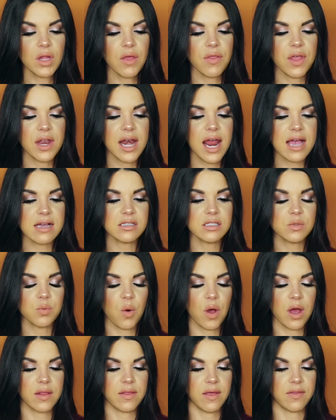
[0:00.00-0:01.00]
The next
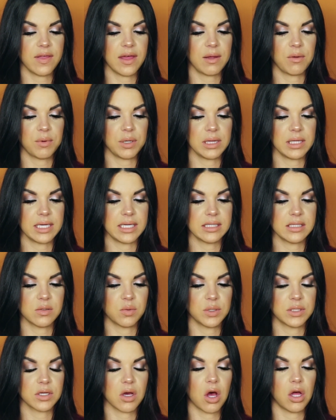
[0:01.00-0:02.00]
one that they released
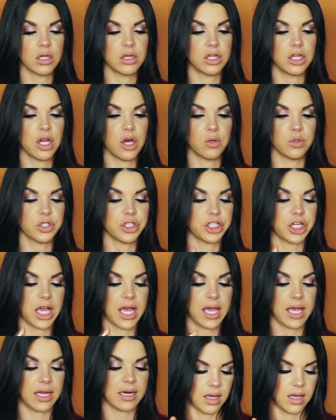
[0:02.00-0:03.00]
was called No
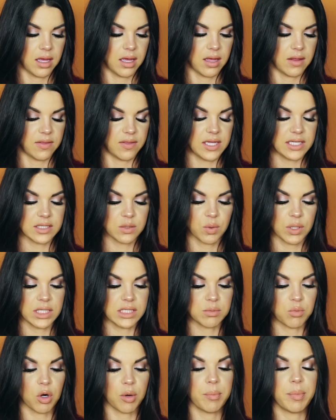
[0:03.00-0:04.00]
Shade. This one
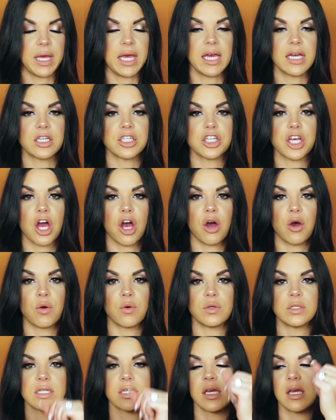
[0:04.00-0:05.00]
is more pink
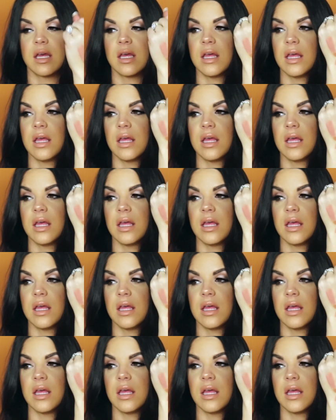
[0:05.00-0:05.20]
toned.